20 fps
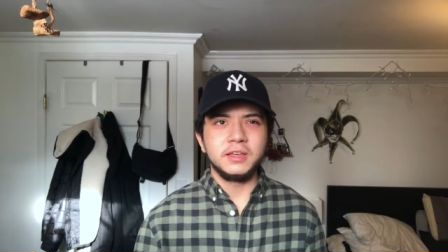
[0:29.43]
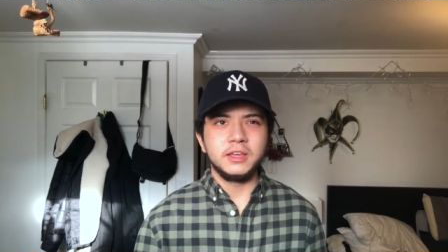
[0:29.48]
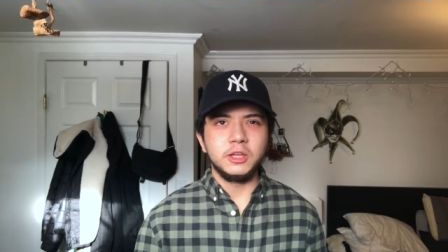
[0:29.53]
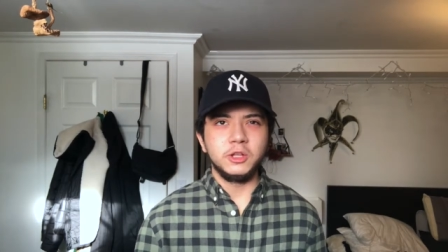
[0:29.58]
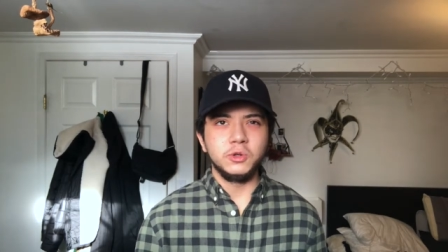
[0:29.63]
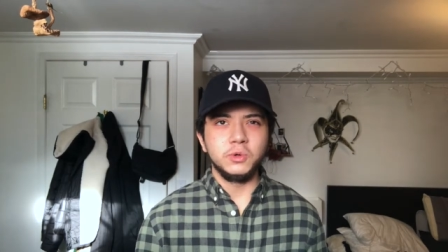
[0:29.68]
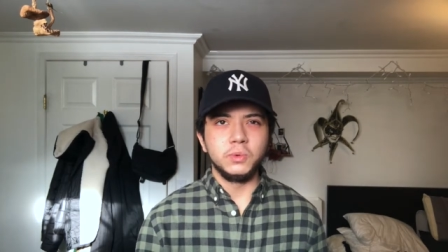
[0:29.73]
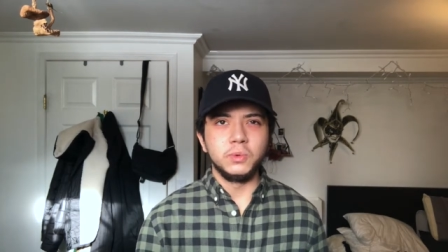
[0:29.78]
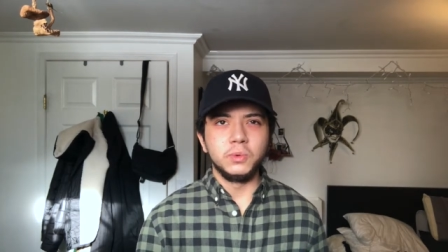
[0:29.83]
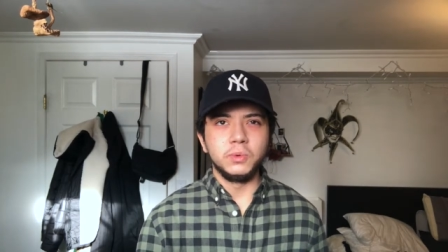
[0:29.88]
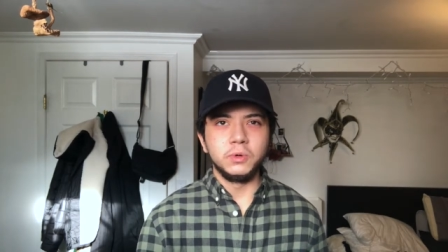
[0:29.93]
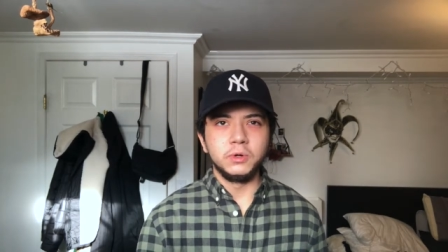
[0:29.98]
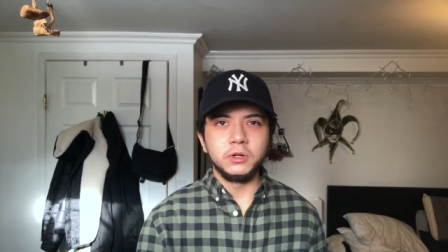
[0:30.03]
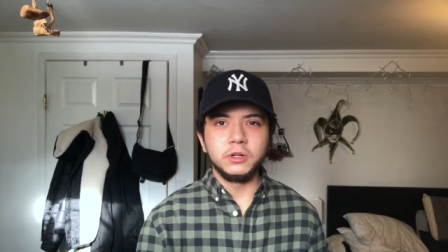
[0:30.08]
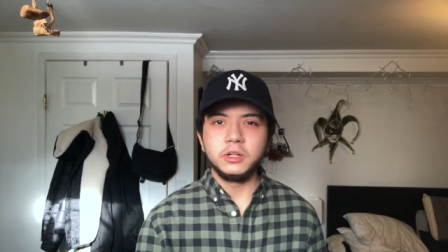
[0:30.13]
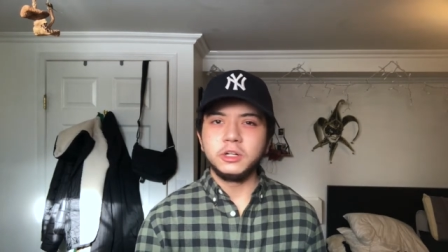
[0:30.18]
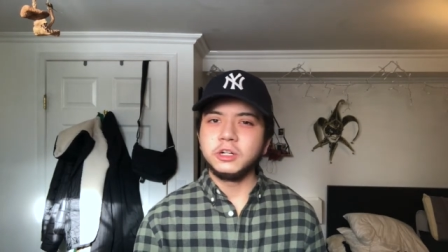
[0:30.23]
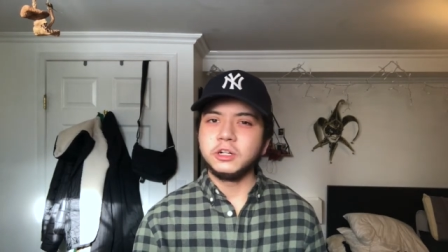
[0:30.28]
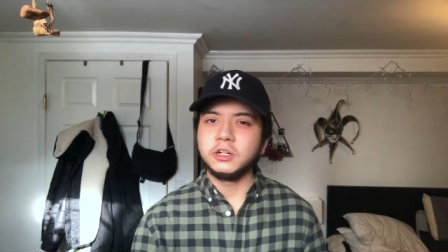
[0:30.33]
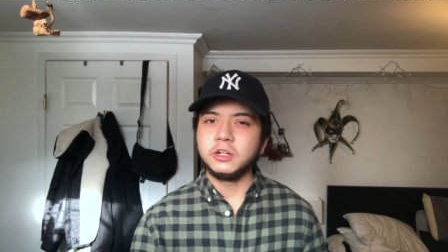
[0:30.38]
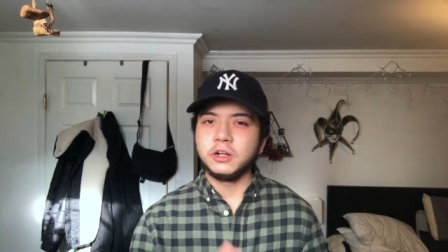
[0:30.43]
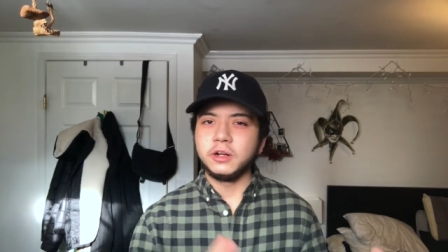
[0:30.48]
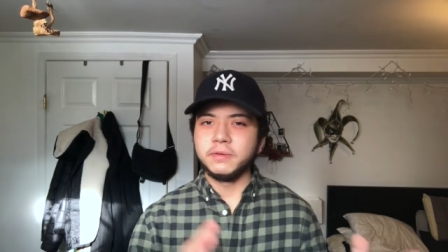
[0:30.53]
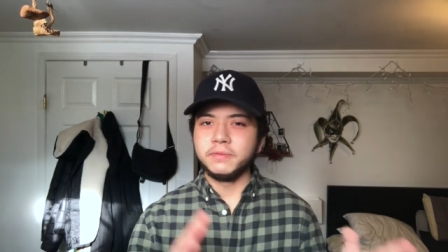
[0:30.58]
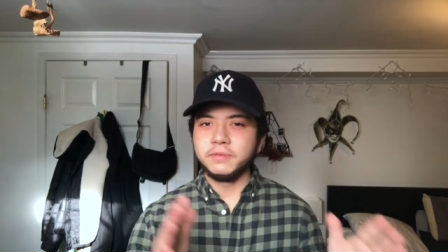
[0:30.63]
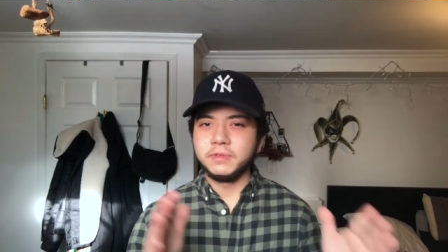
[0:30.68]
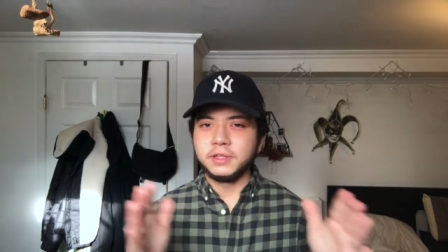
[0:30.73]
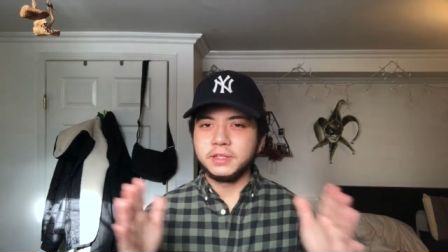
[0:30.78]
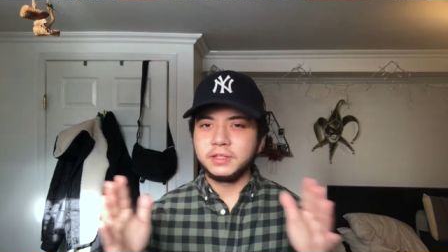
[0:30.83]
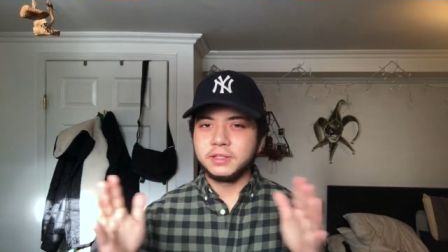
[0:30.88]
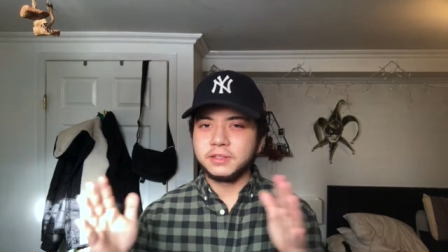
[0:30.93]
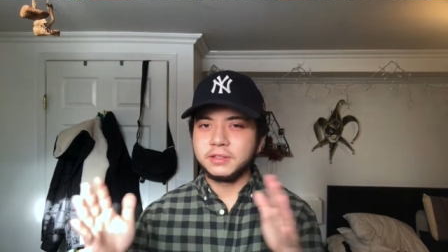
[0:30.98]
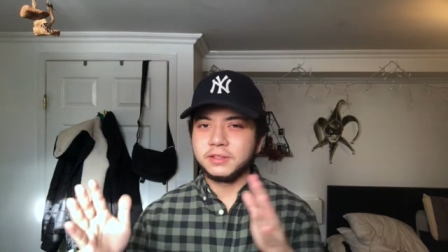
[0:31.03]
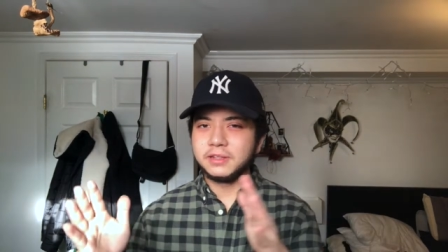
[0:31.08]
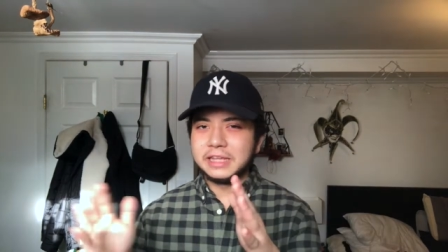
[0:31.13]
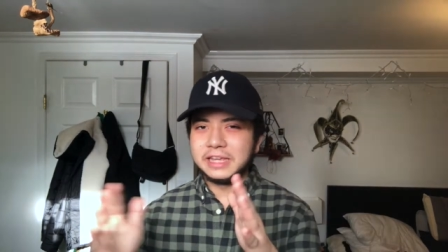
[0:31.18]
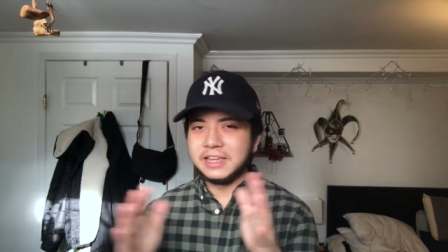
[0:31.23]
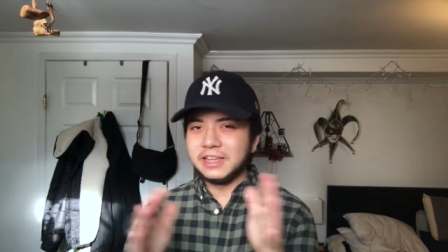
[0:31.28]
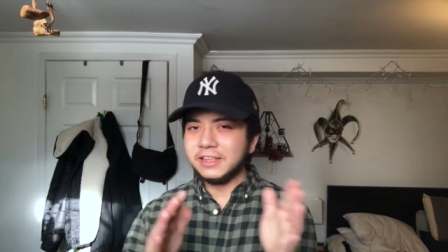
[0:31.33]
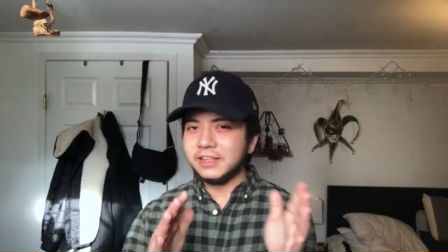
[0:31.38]
in order of the
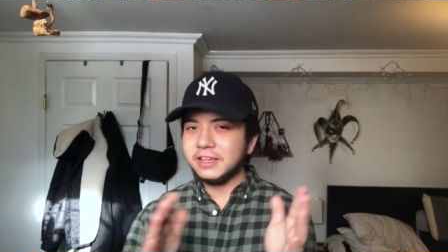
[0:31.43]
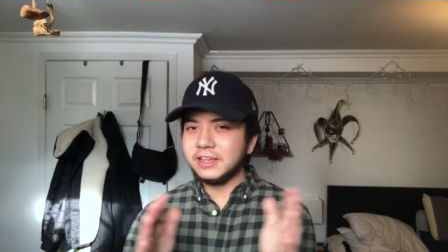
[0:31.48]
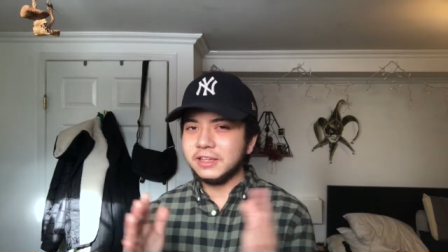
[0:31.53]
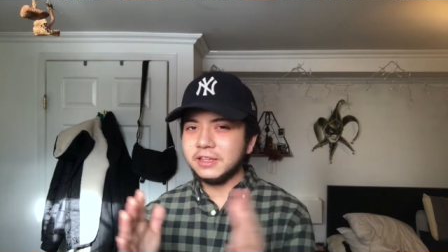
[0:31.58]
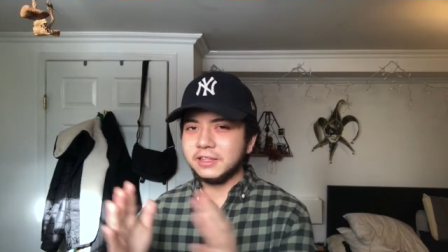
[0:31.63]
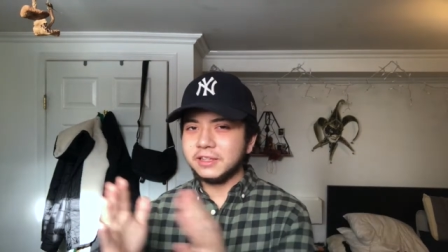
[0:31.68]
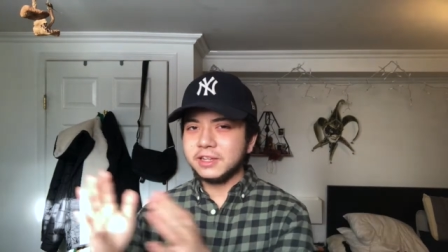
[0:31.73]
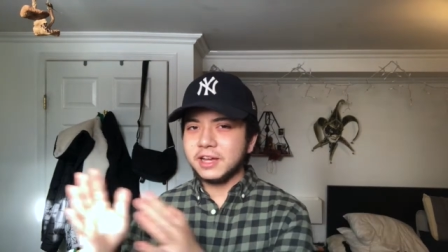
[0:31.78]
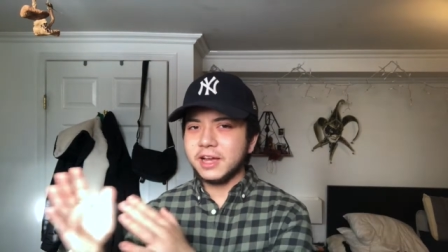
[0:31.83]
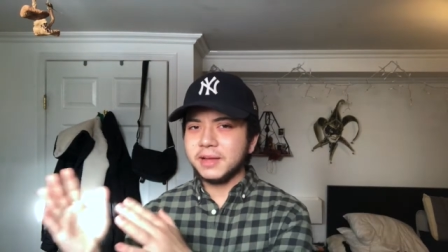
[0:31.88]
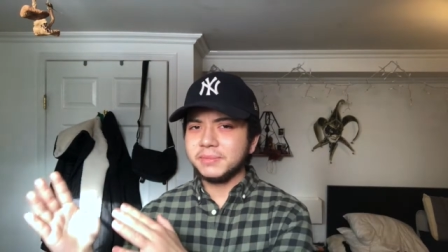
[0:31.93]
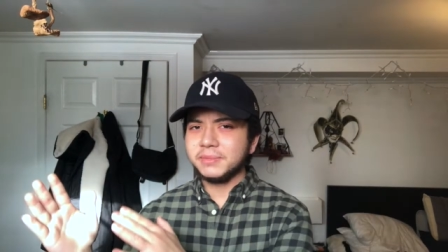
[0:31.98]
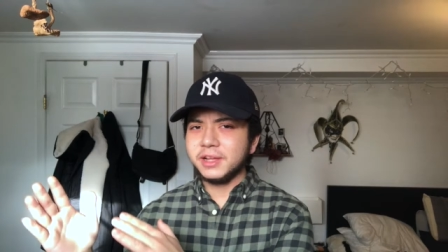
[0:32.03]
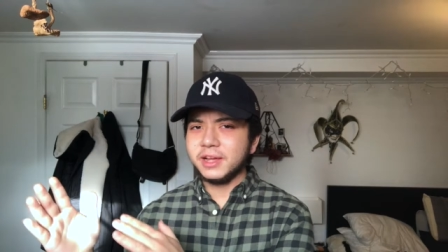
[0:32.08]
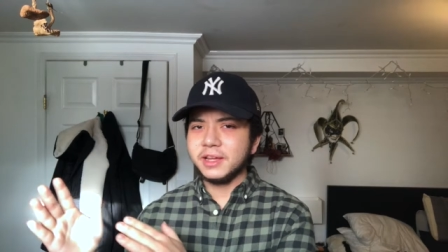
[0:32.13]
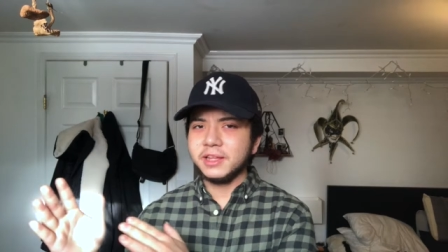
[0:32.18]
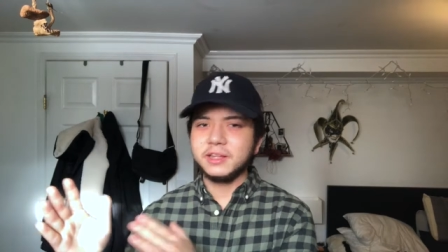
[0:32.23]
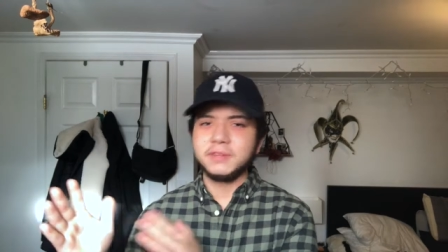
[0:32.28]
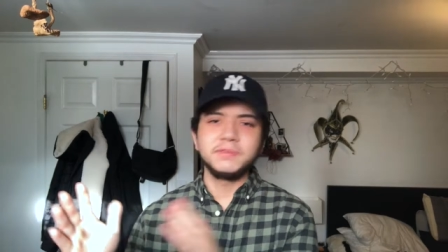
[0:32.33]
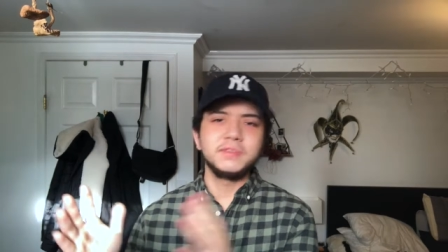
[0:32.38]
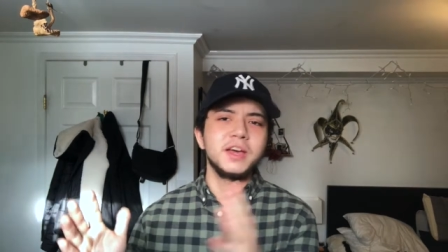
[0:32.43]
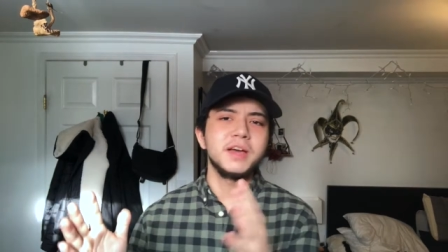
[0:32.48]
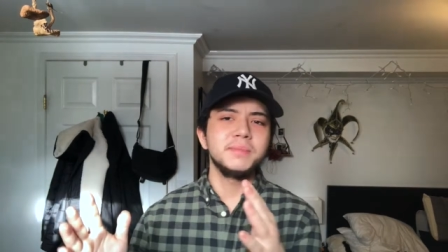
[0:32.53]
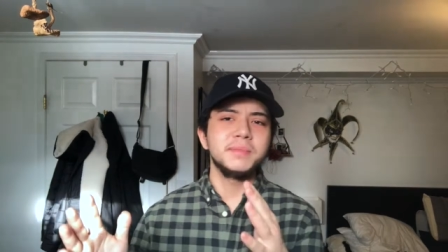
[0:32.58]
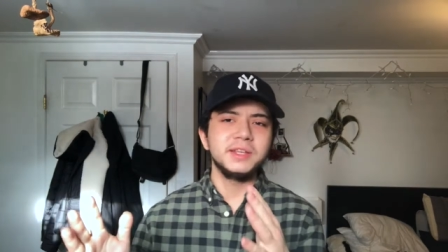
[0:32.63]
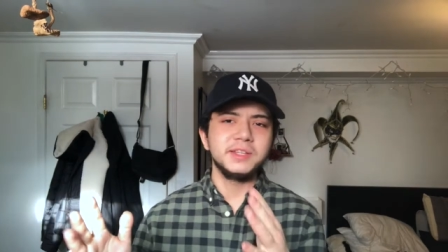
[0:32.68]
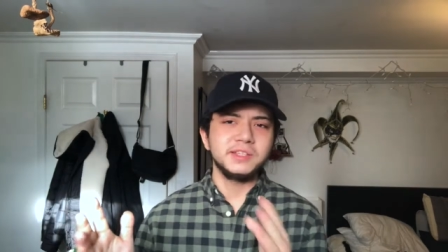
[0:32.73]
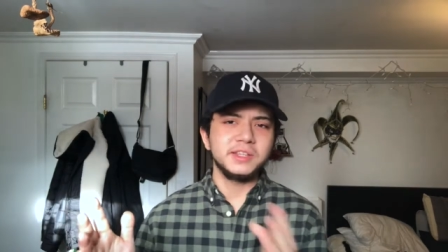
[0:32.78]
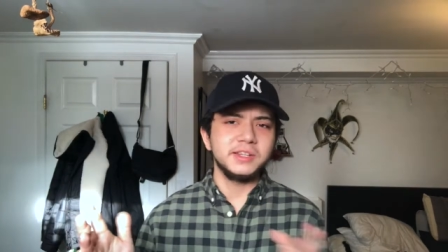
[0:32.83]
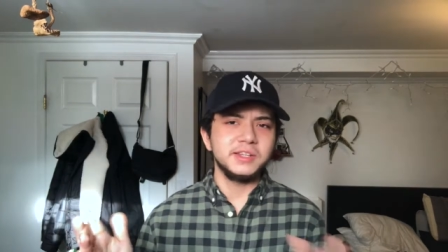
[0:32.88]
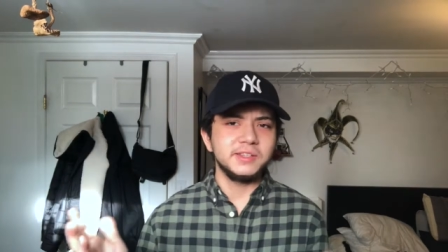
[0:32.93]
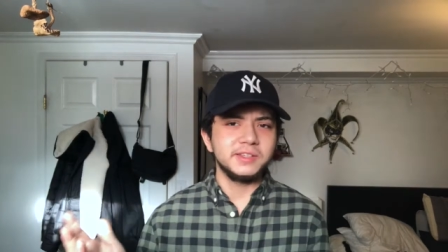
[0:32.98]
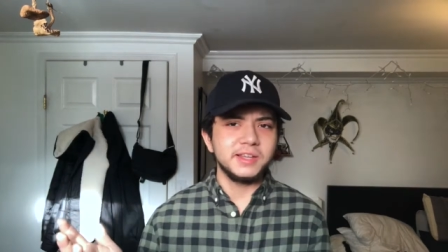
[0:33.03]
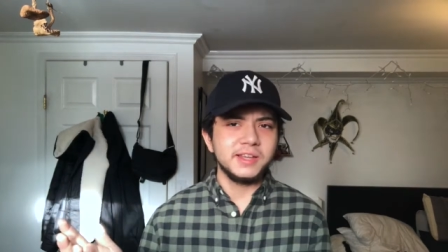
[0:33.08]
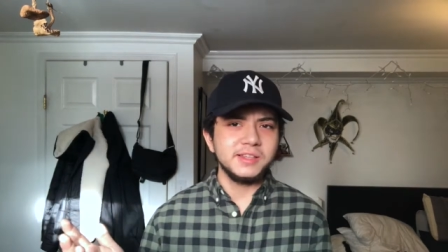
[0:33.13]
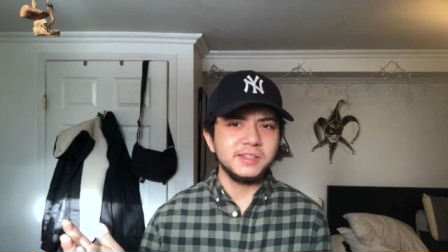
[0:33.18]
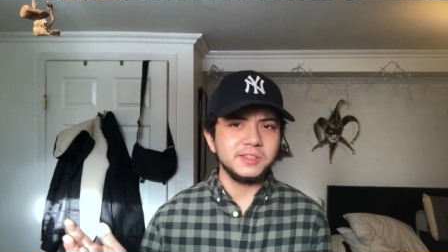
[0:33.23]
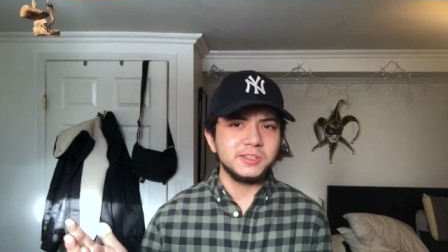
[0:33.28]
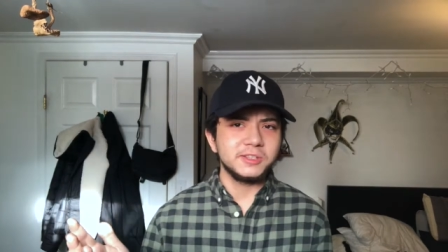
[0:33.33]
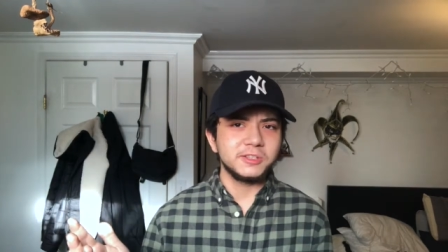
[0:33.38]
healing timeline, if that makes any
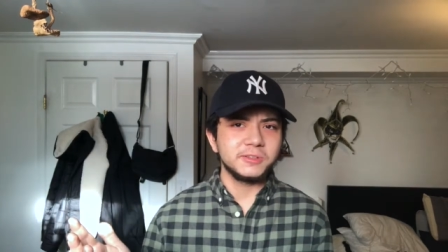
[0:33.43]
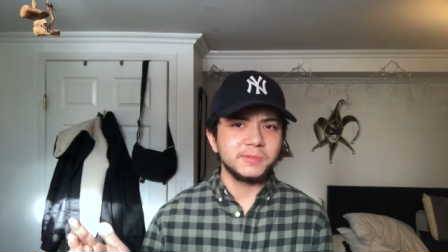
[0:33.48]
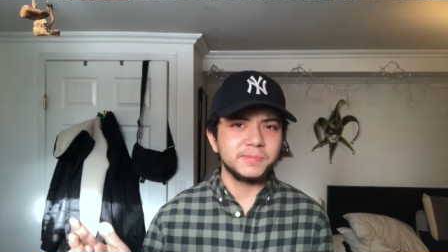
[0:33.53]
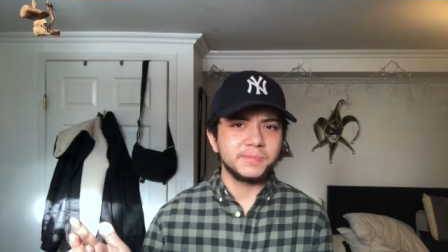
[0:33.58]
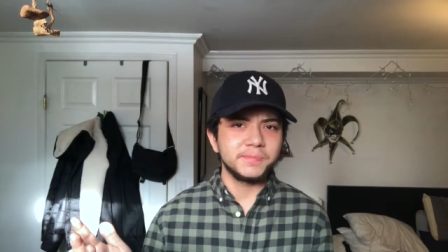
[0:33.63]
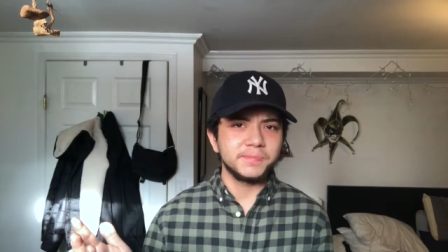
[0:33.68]
sense.